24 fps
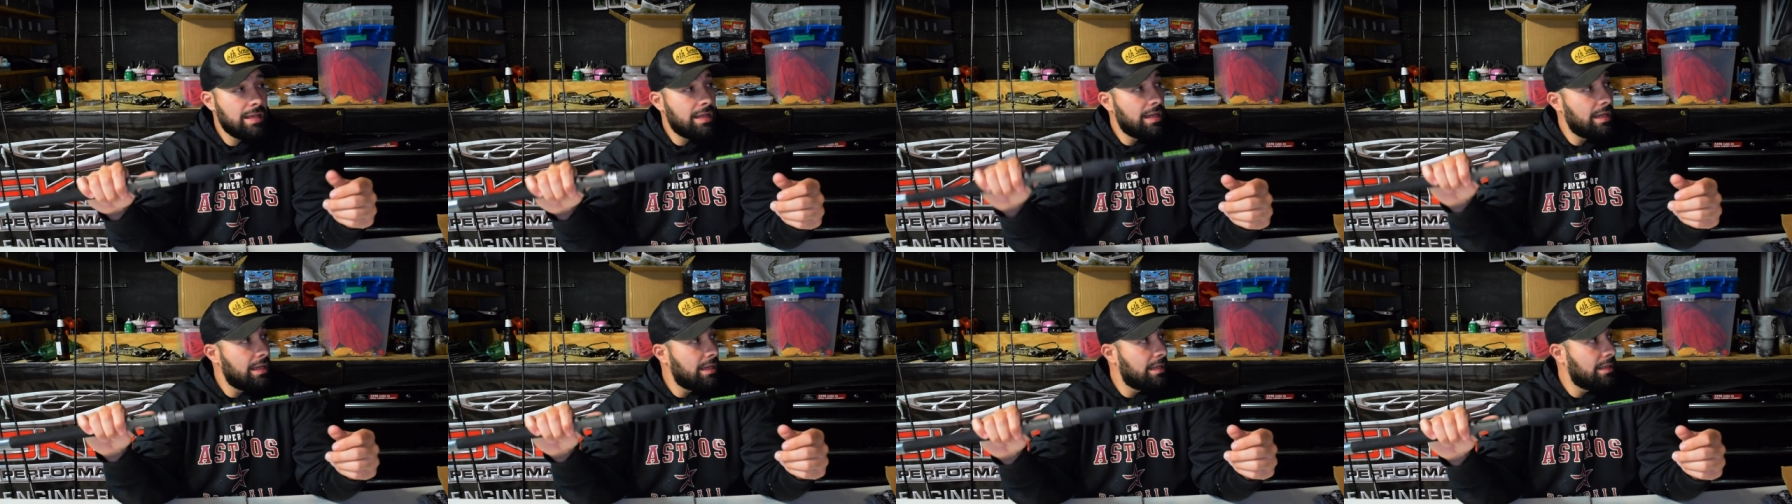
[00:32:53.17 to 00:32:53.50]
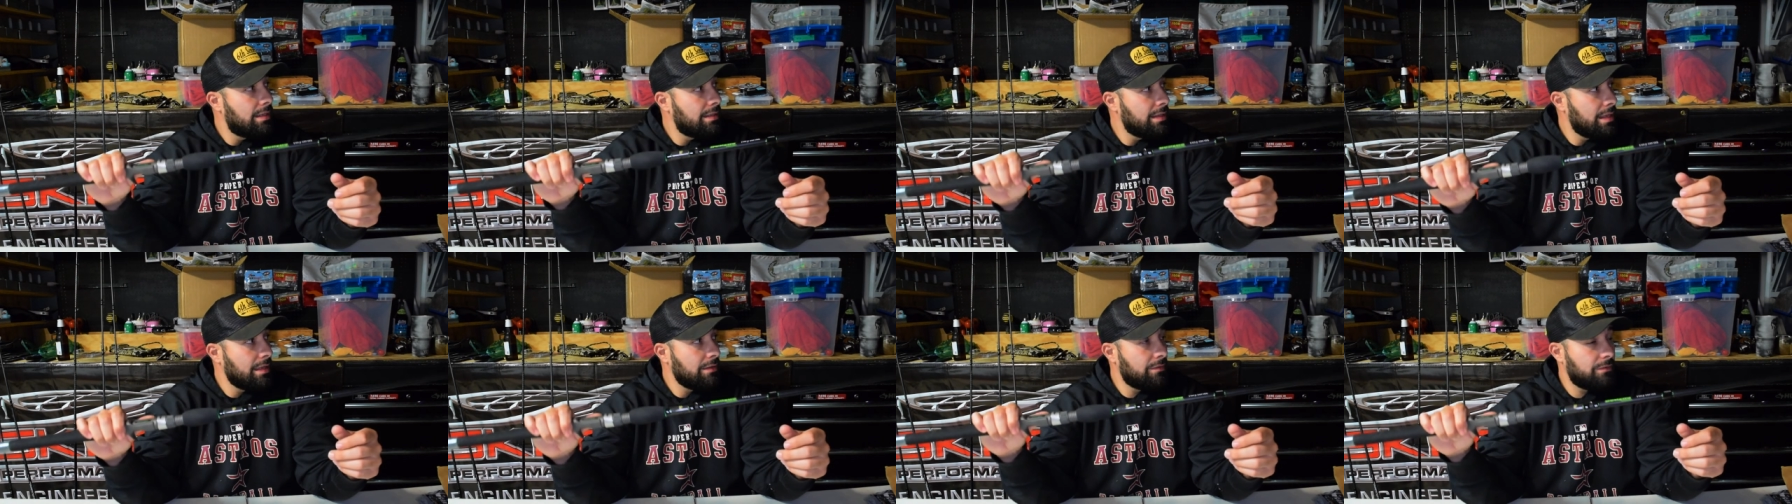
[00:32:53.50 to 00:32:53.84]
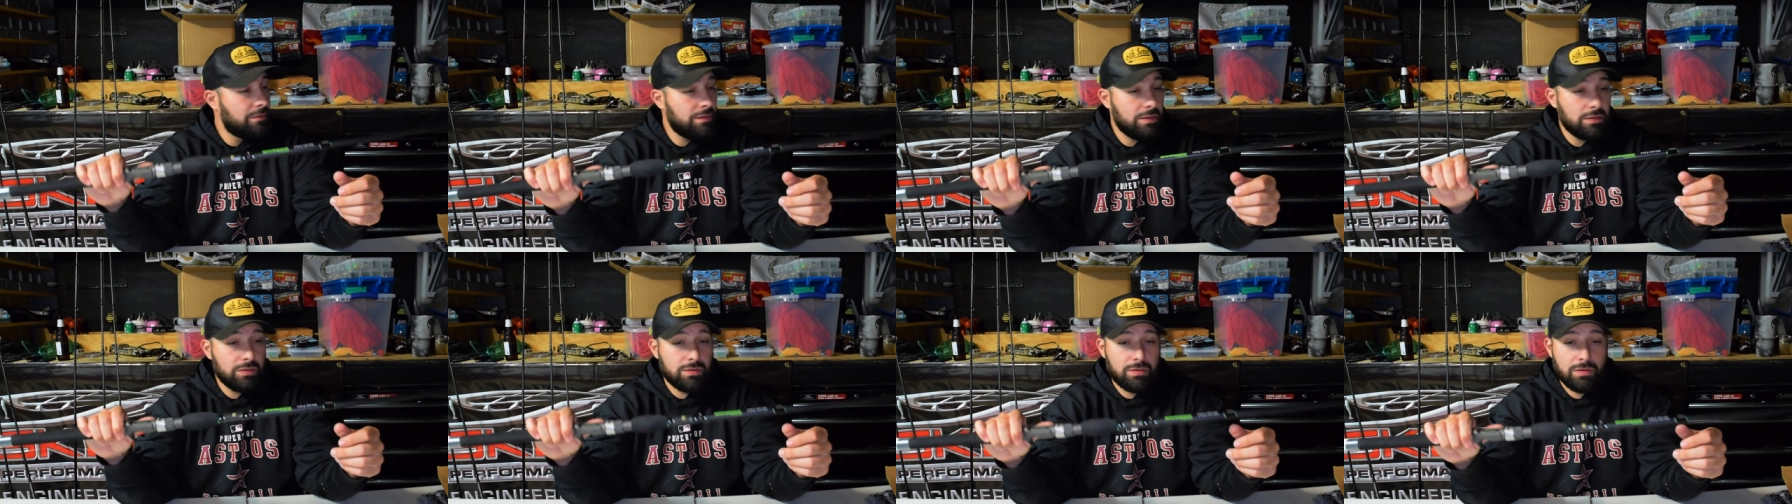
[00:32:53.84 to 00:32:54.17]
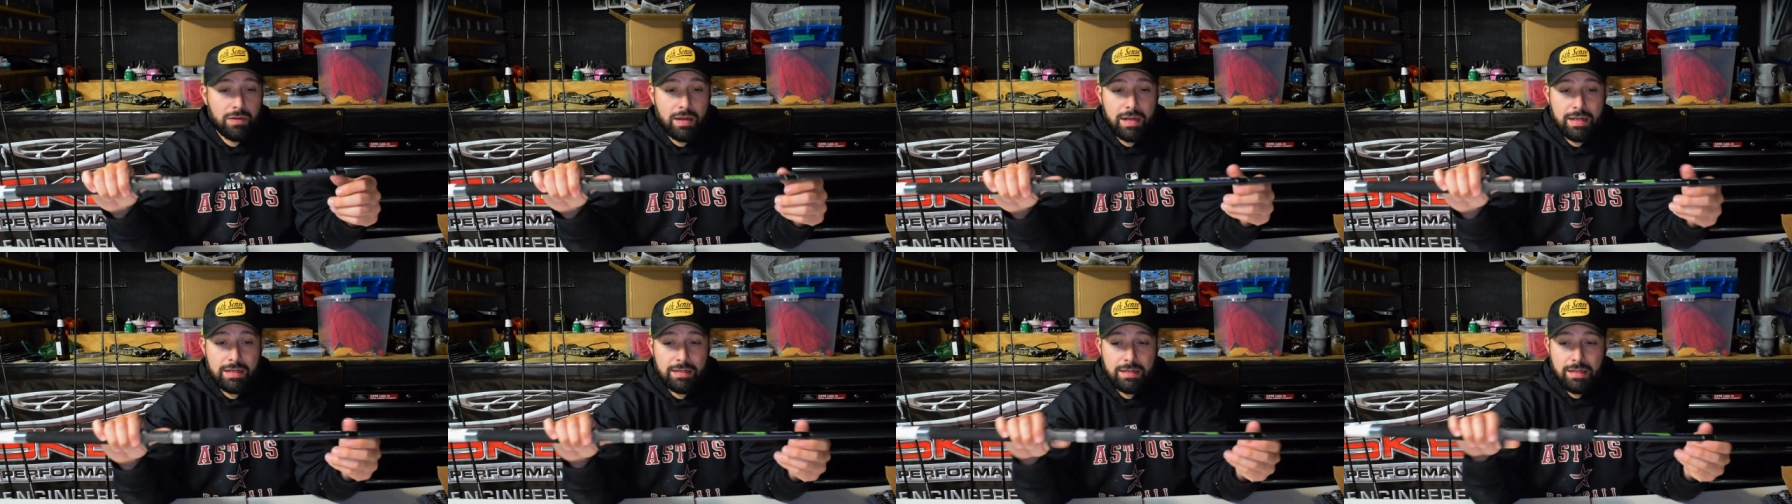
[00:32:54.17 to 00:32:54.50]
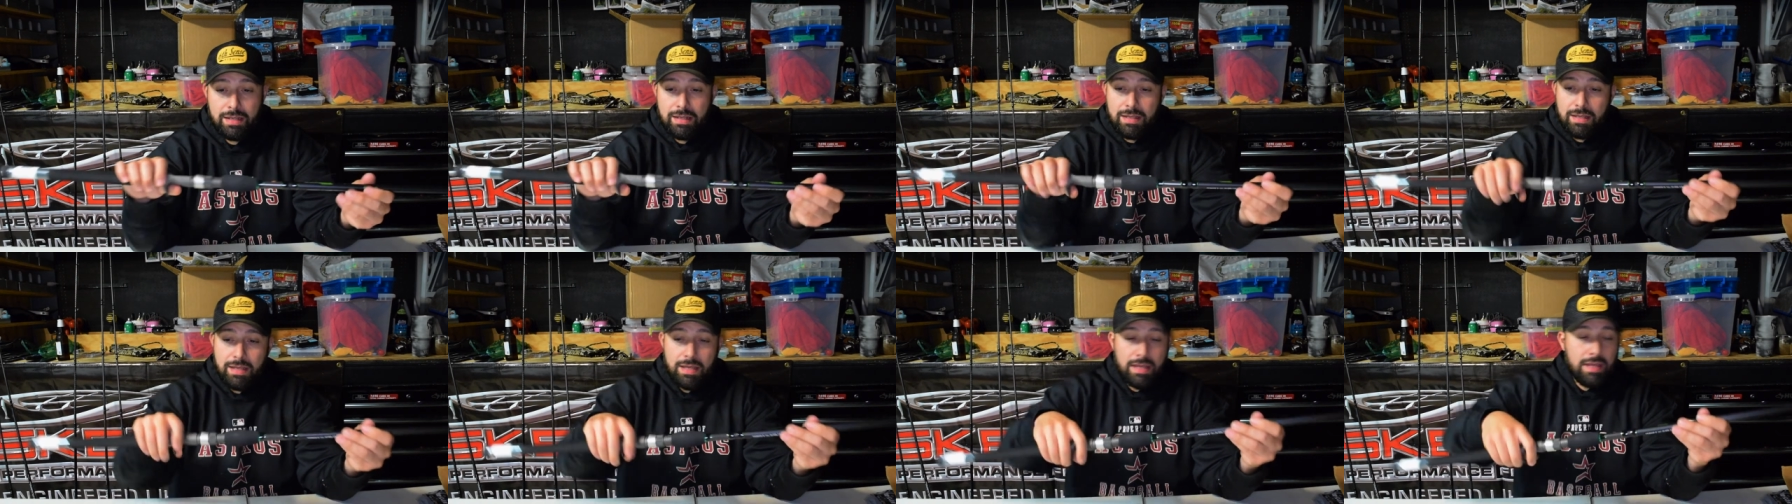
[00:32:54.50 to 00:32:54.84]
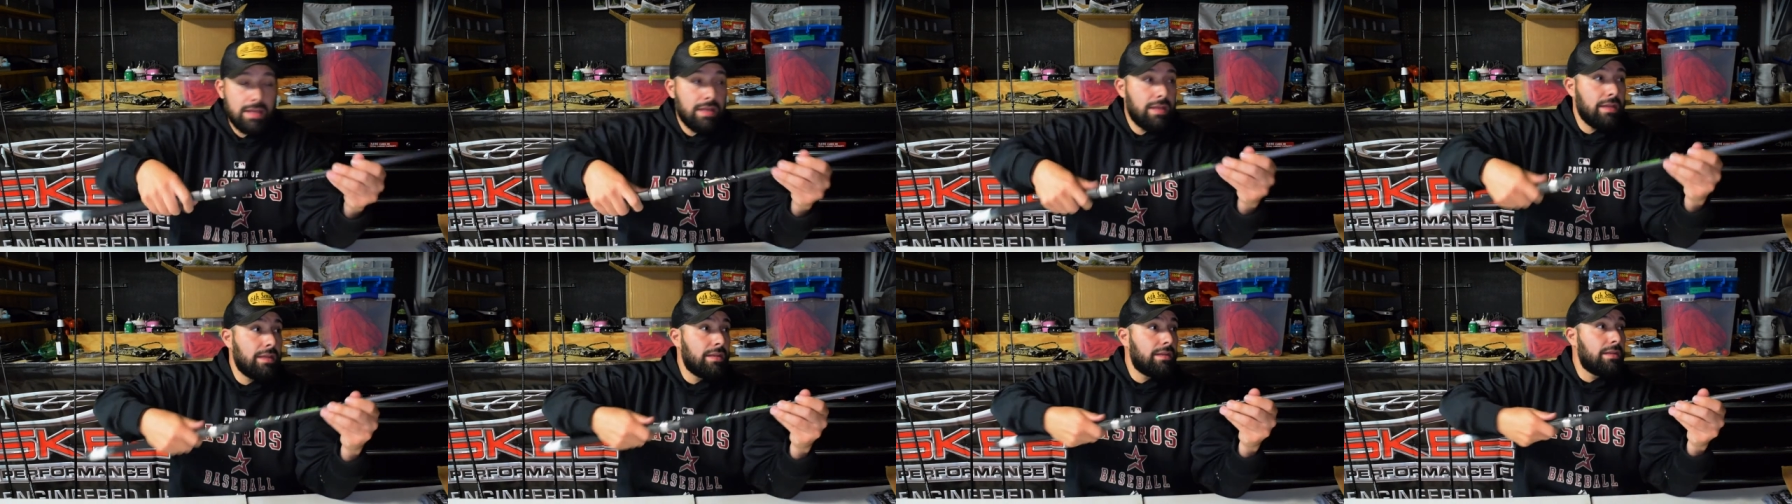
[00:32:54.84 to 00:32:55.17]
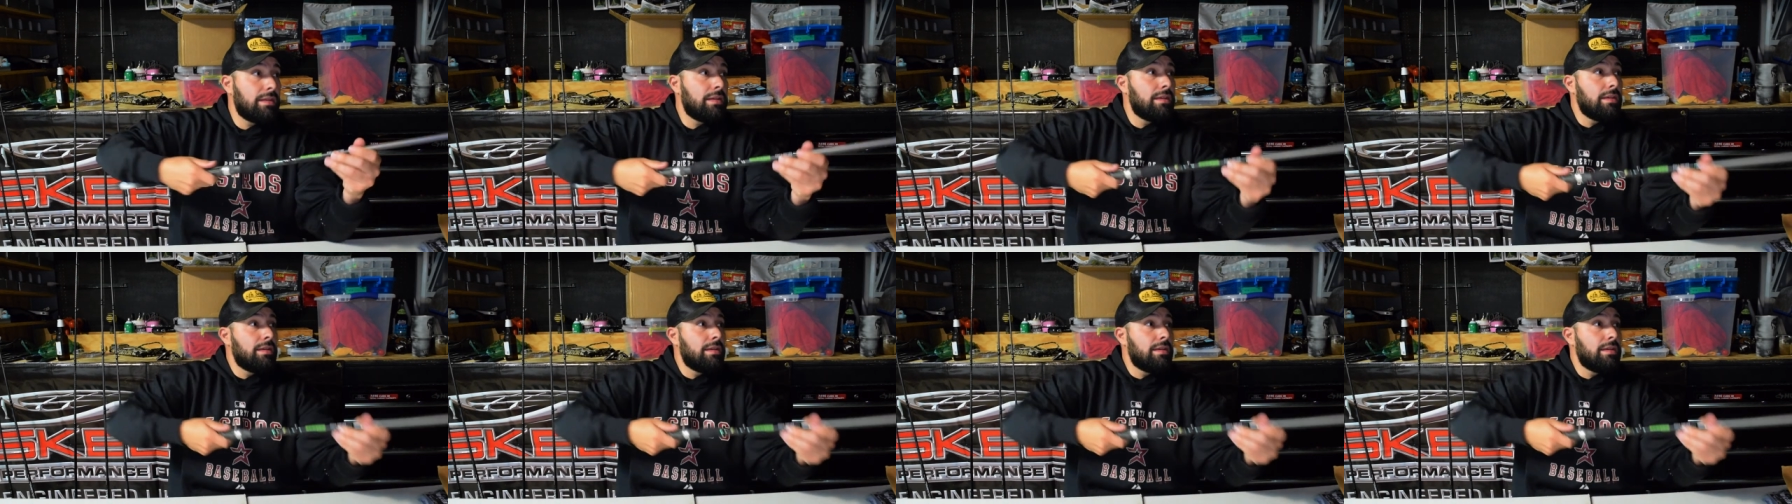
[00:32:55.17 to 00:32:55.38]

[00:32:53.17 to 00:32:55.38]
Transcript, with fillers: Uh, they feel great, and